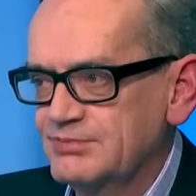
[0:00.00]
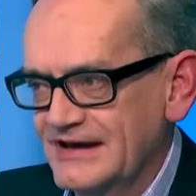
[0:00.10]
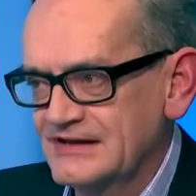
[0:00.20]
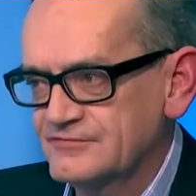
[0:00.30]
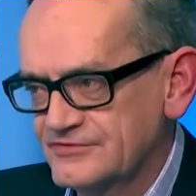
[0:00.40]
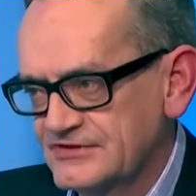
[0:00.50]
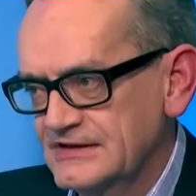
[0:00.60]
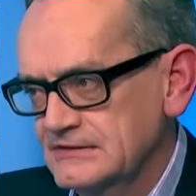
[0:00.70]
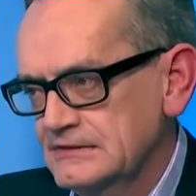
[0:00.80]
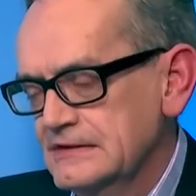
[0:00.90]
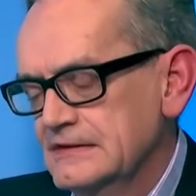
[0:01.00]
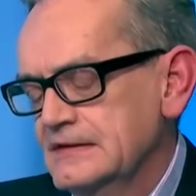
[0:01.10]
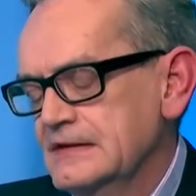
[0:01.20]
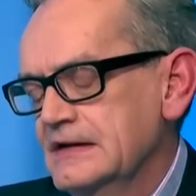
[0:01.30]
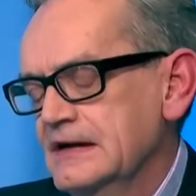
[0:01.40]
plan for scale.
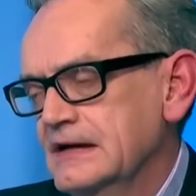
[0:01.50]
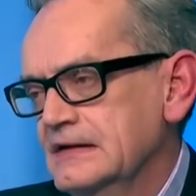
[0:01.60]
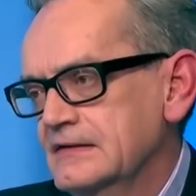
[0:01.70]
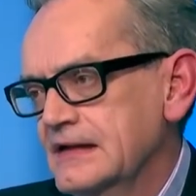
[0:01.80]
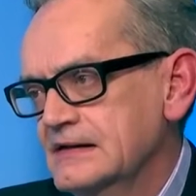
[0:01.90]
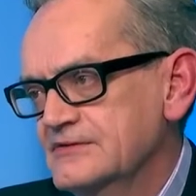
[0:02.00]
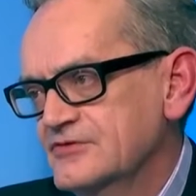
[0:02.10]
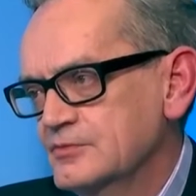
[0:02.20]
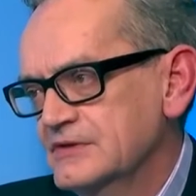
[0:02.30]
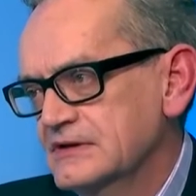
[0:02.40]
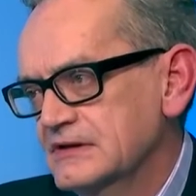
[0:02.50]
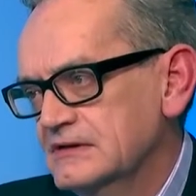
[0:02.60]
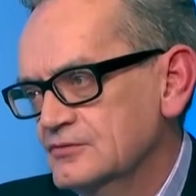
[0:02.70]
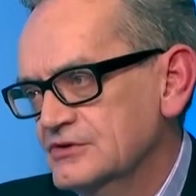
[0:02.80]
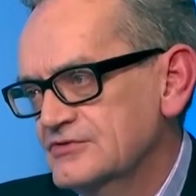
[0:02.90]
And that is something
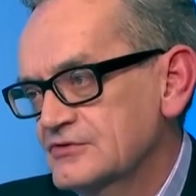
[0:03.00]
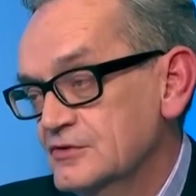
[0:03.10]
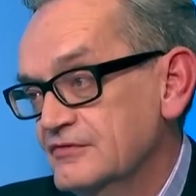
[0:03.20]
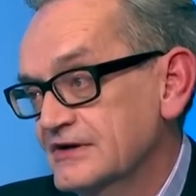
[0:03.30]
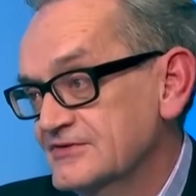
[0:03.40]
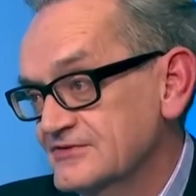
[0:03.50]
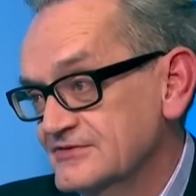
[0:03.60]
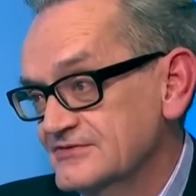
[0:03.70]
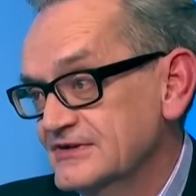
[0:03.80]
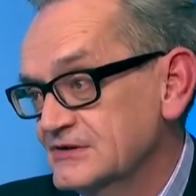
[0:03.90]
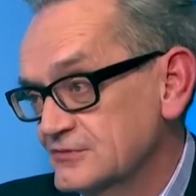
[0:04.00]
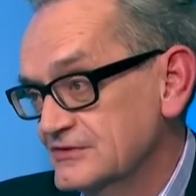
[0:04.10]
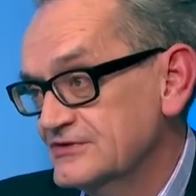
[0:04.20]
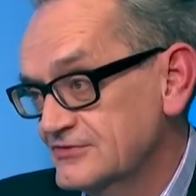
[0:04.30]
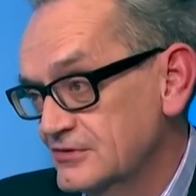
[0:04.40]
in which Kofax is
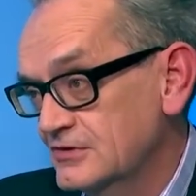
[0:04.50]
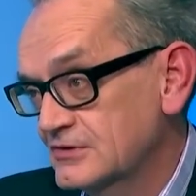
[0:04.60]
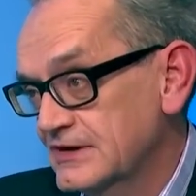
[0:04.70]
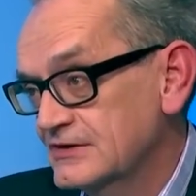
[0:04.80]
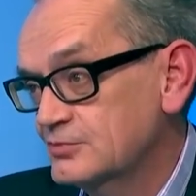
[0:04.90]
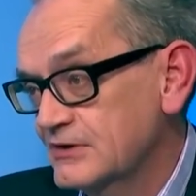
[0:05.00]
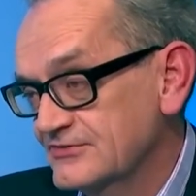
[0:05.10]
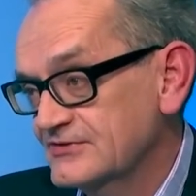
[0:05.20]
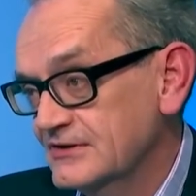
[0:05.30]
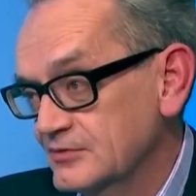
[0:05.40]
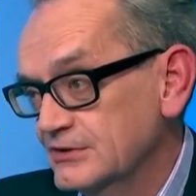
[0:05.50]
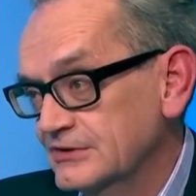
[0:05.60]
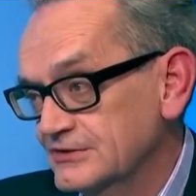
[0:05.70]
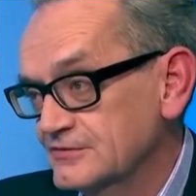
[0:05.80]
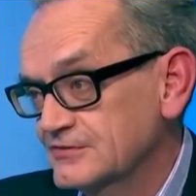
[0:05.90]
distinctively strong, enterprise
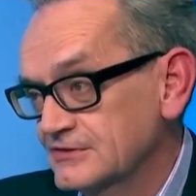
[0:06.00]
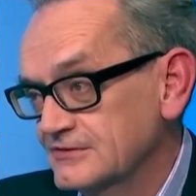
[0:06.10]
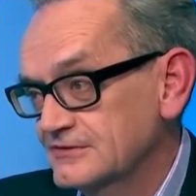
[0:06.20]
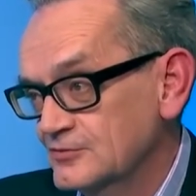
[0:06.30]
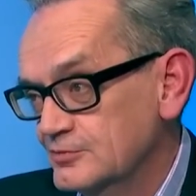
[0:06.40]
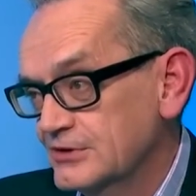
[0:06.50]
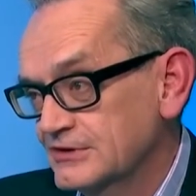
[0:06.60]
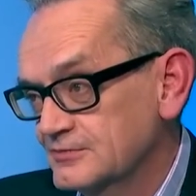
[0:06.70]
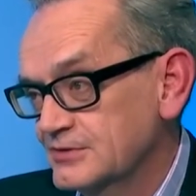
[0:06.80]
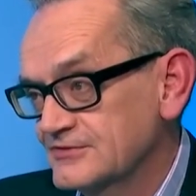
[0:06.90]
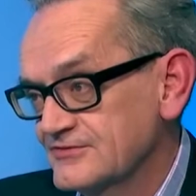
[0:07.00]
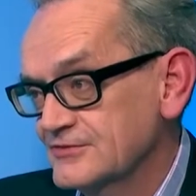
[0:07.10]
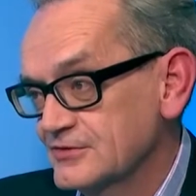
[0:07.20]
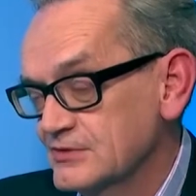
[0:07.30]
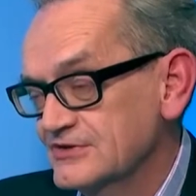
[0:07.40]
scalability of the robotic
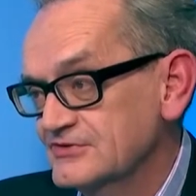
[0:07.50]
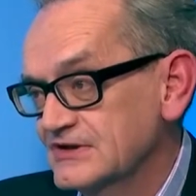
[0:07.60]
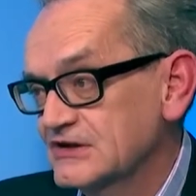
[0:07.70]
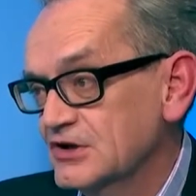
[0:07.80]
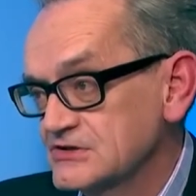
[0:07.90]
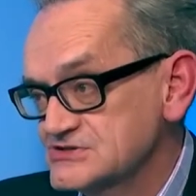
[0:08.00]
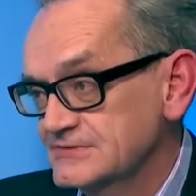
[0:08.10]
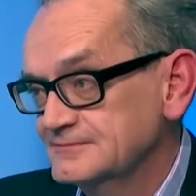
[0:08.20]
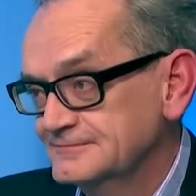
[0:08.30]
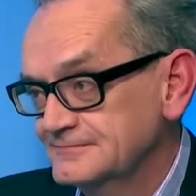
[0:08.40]
process automation technology.